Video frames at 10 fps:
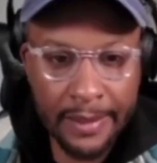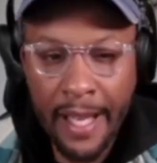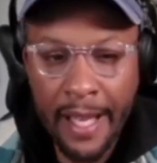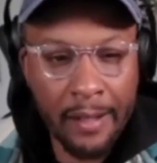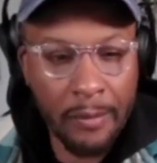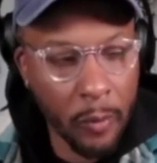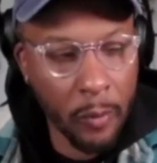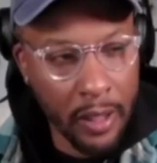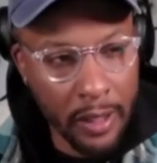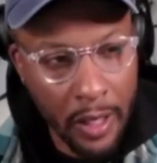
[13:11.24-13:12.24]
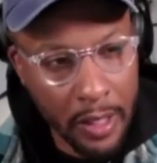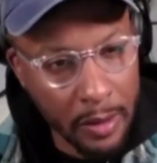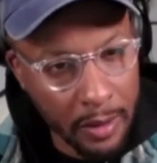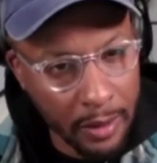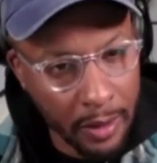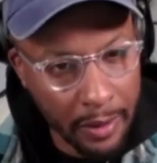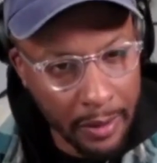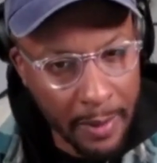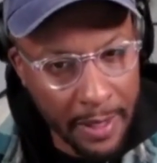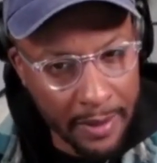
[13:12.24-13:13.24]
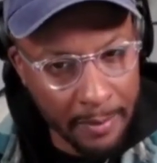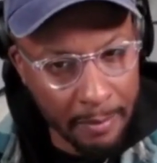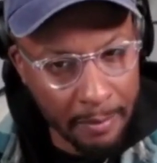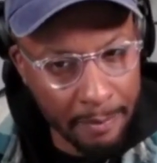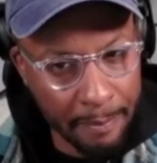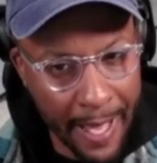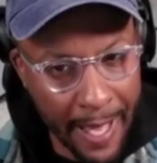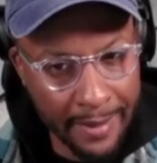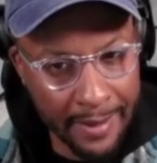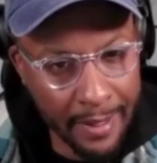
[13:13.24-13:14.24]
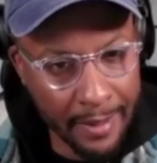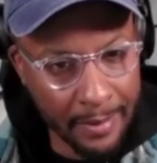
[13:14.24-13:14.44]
yeah, where are you? You're based in Pakistan?